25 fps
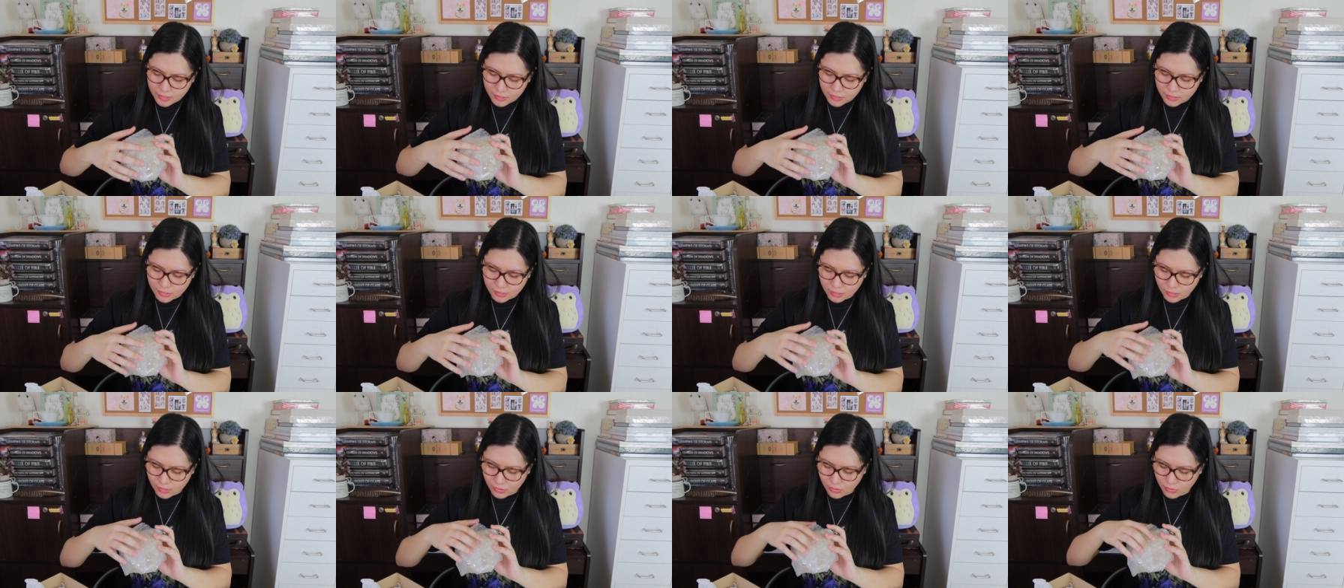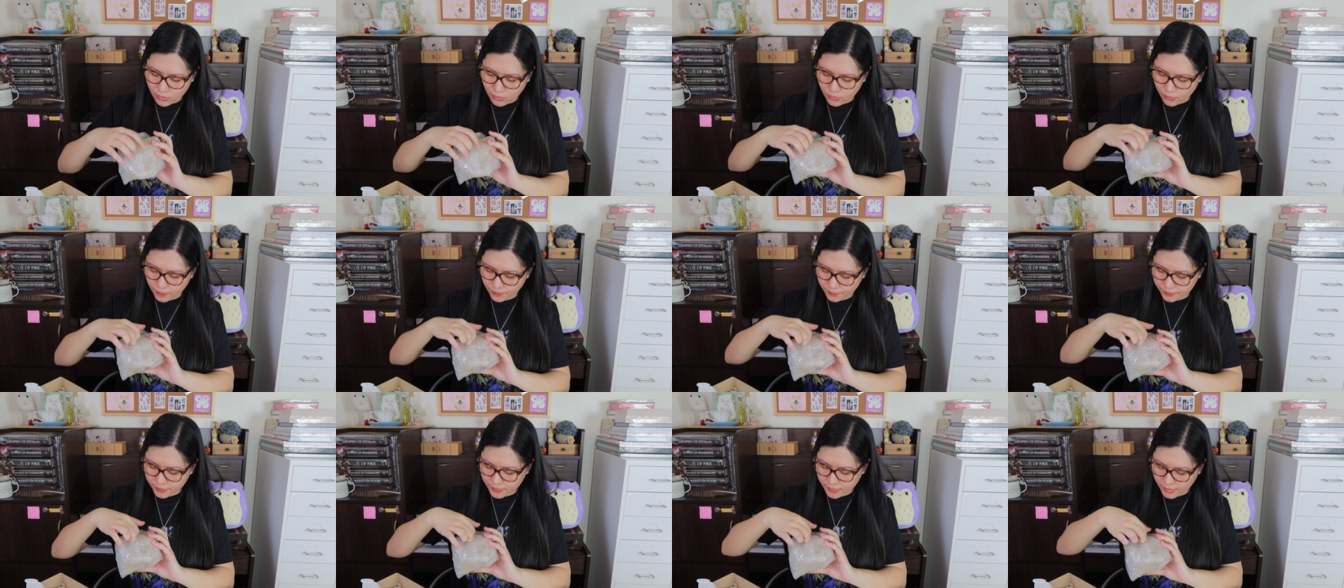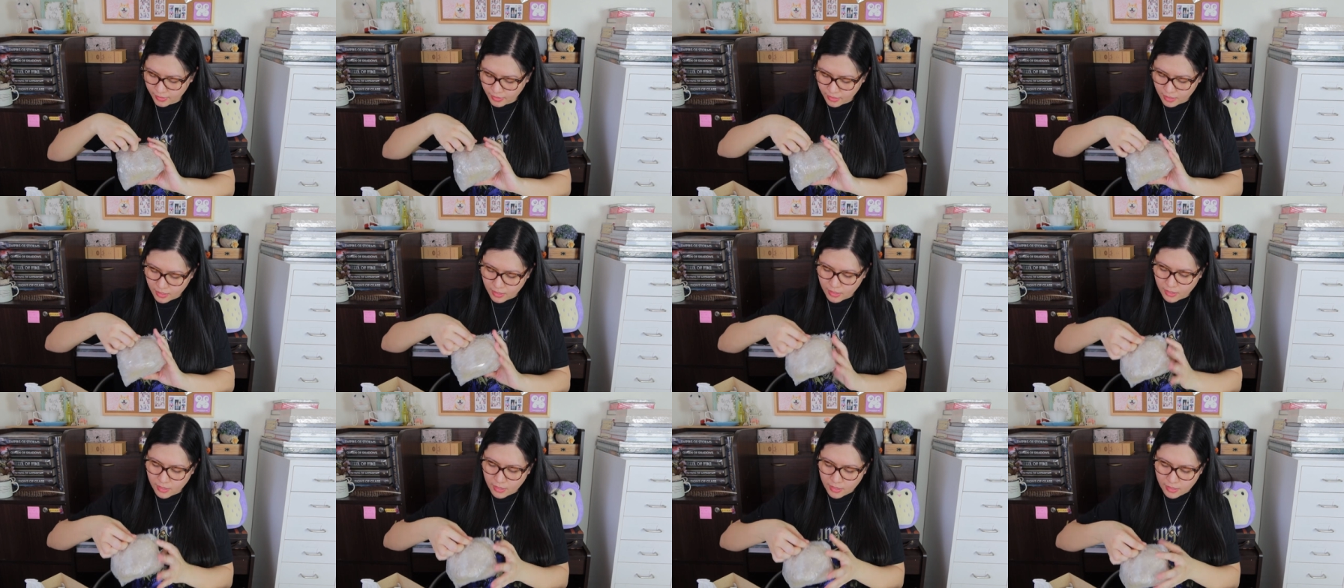So
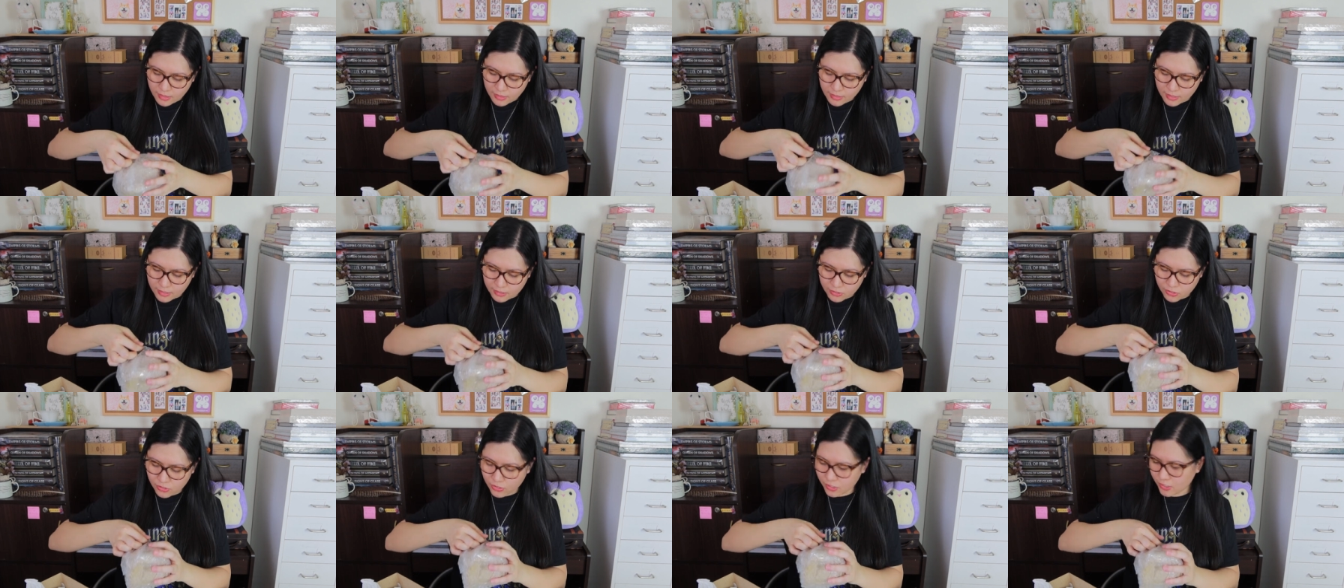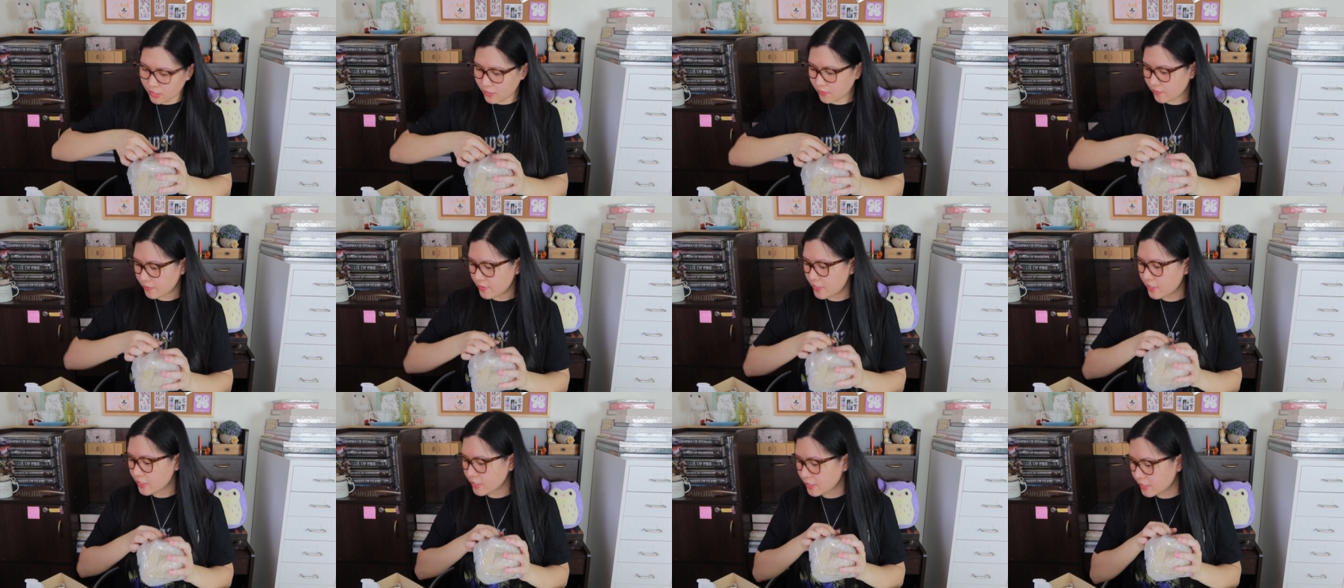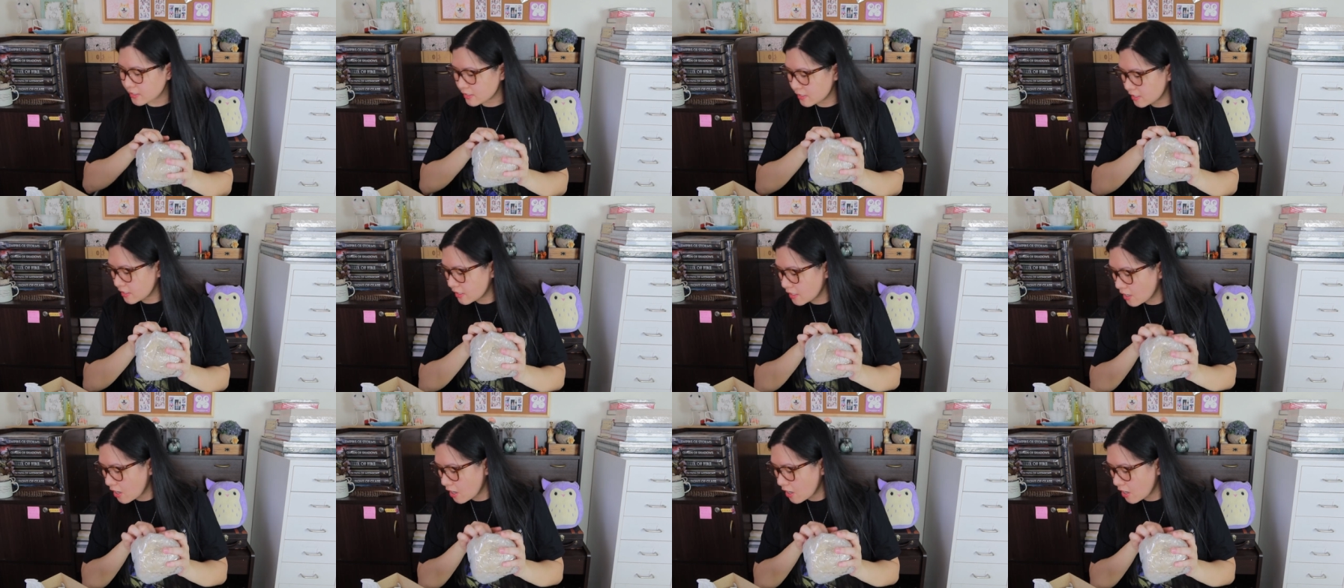let's just first